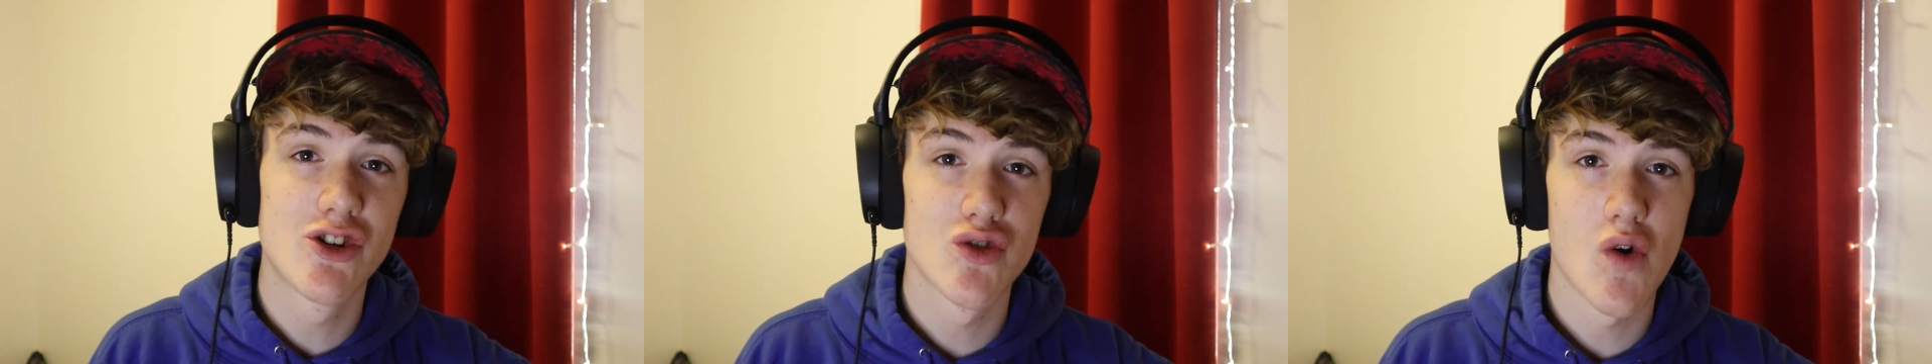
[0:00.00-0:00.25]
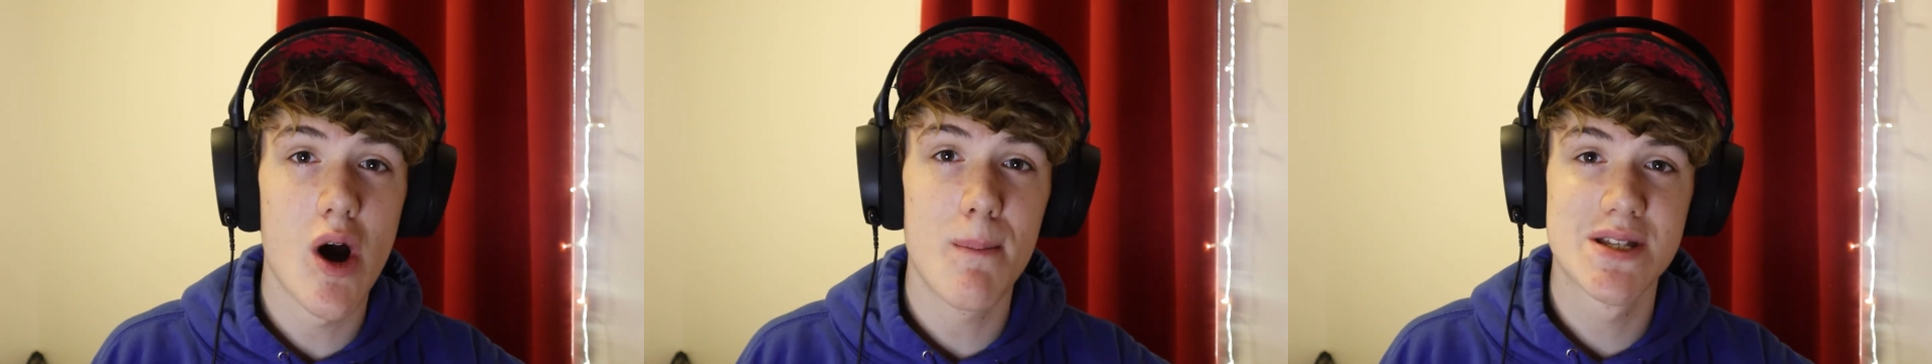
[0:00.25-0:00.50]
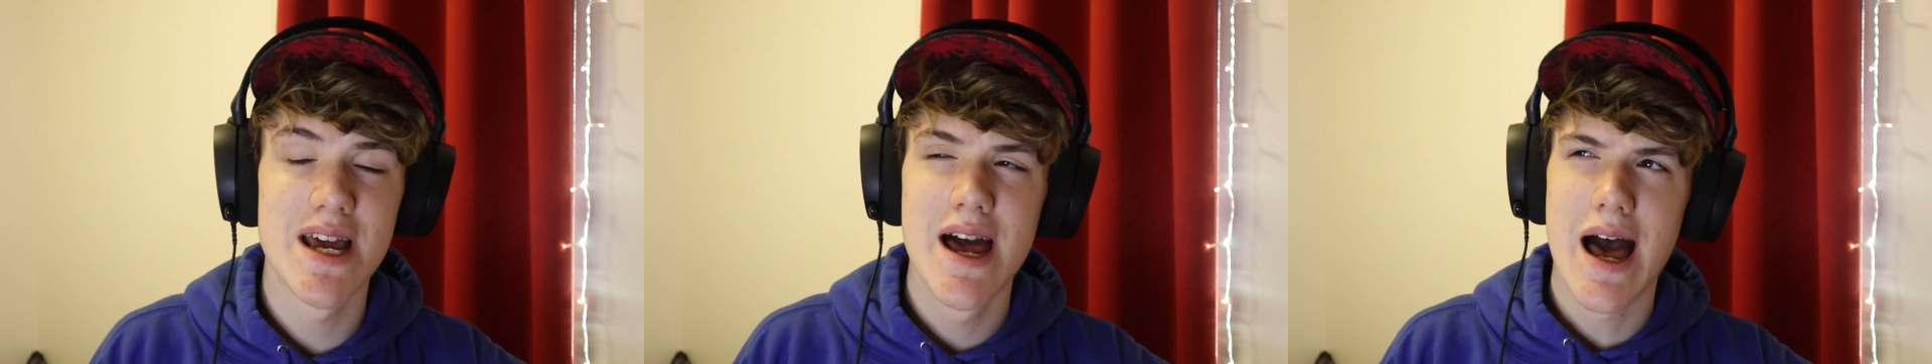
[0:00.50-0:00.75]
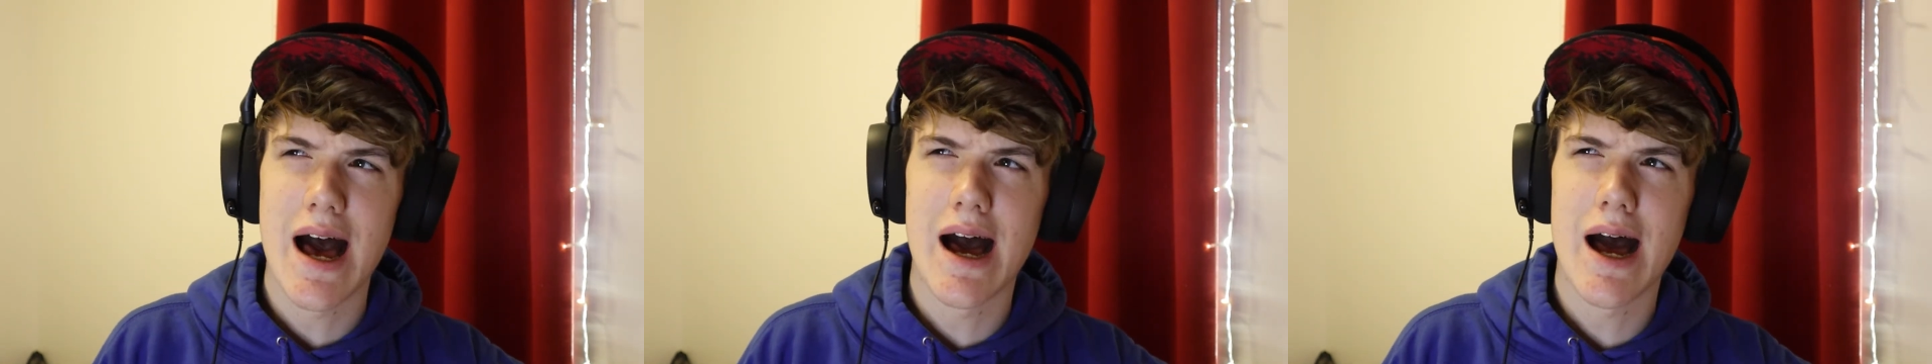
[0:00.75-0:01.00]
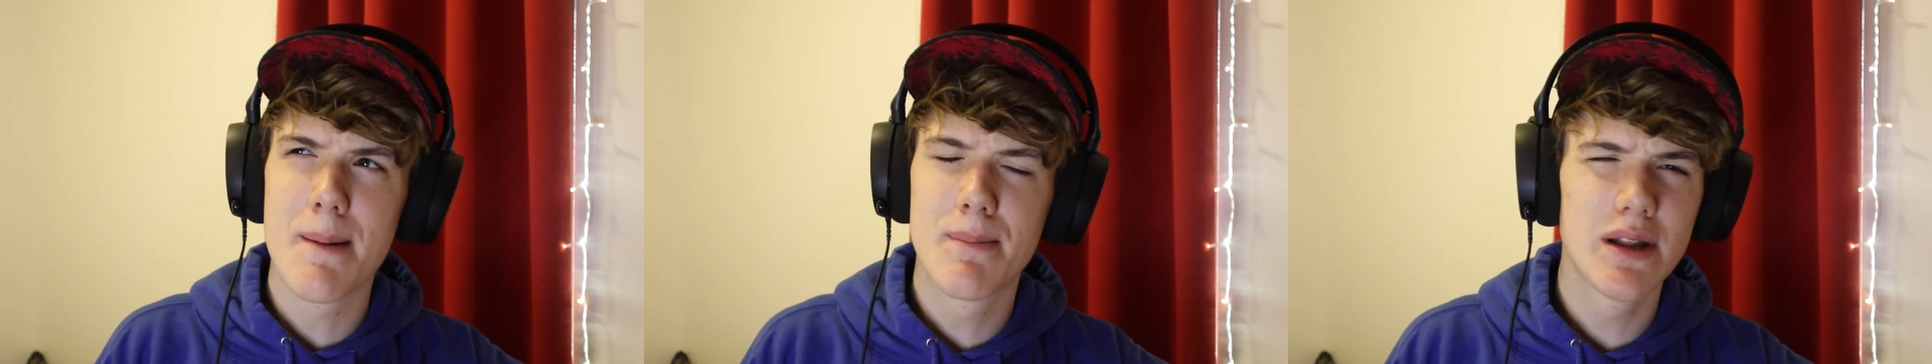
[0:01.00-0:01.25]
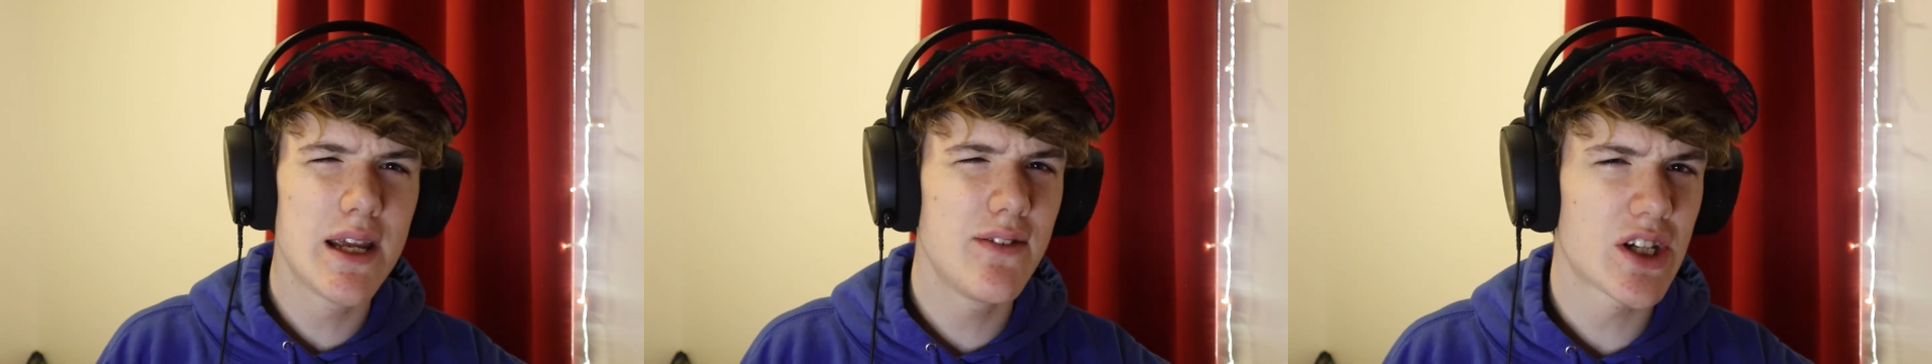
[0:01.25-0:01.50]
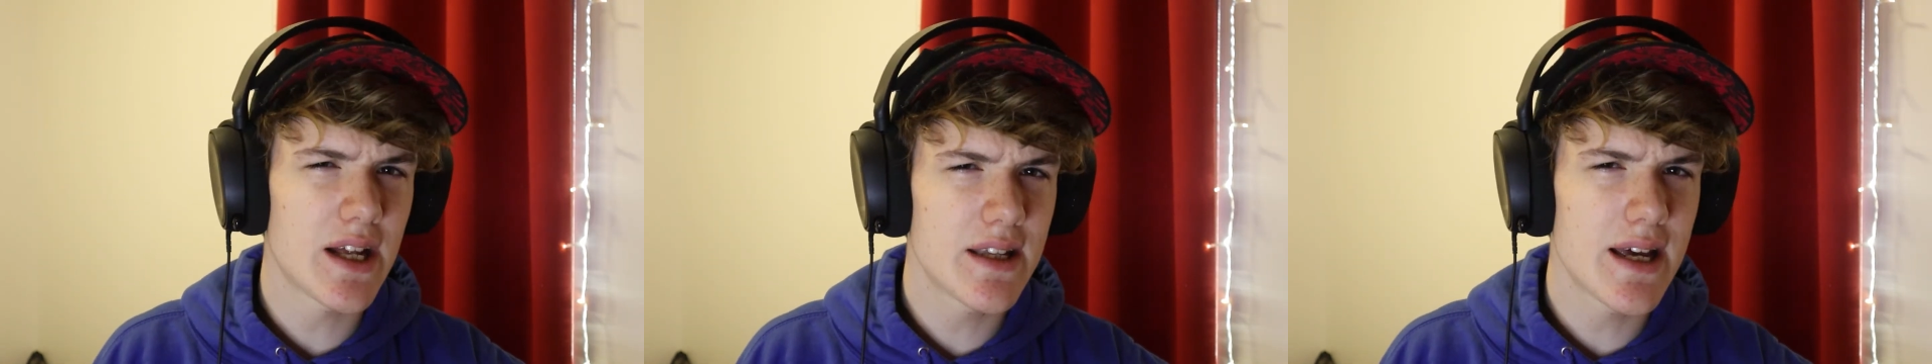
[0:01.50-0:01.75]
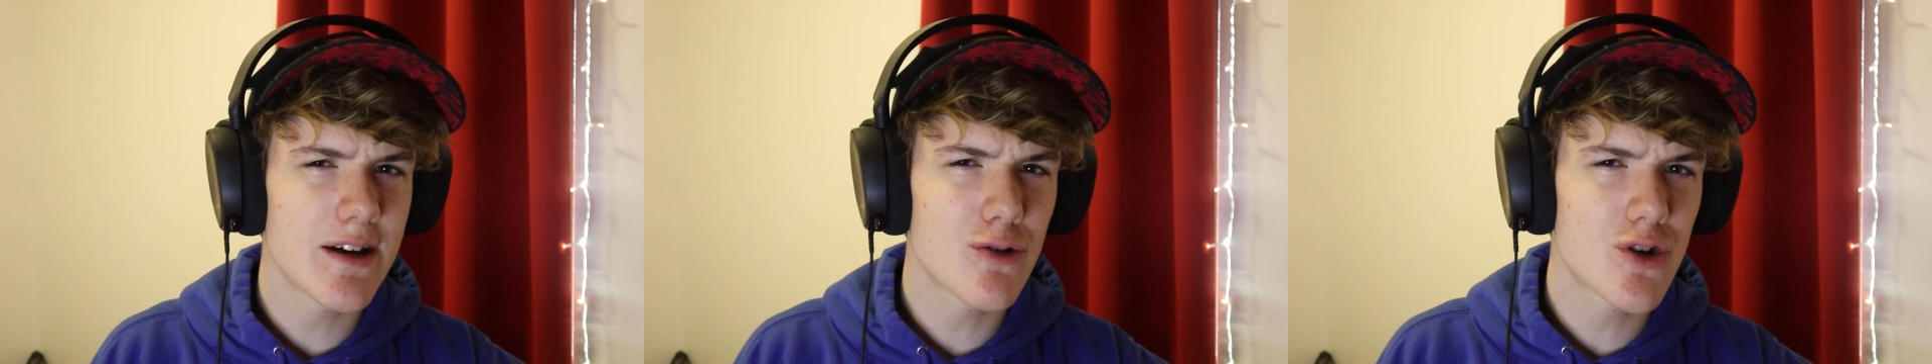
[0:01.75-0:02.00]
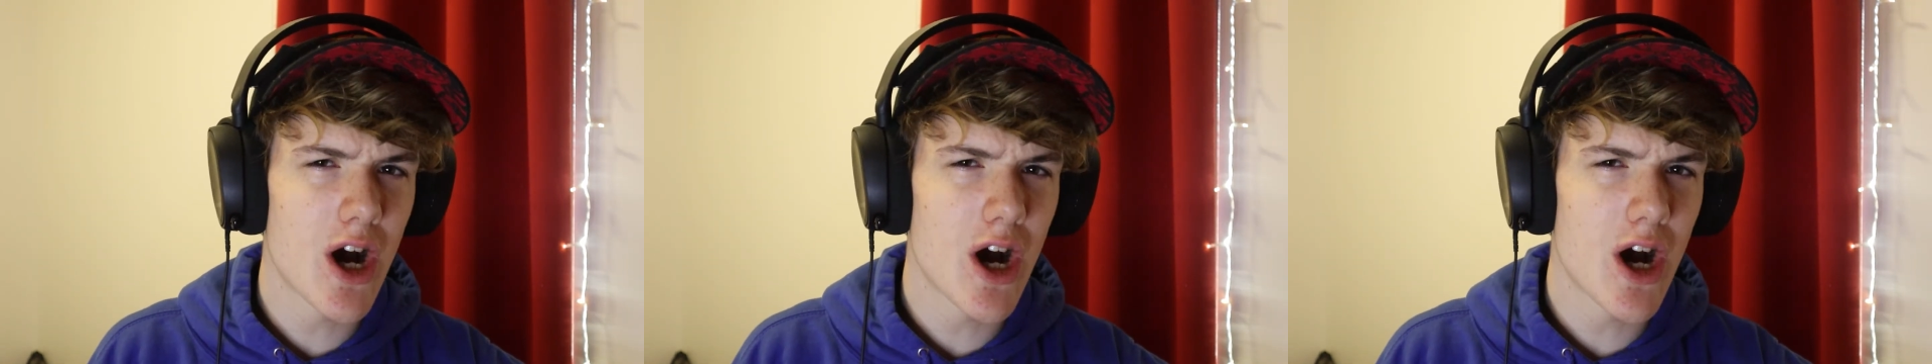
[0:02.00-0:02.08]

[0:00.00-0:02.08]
dropped at, I believe, San Diego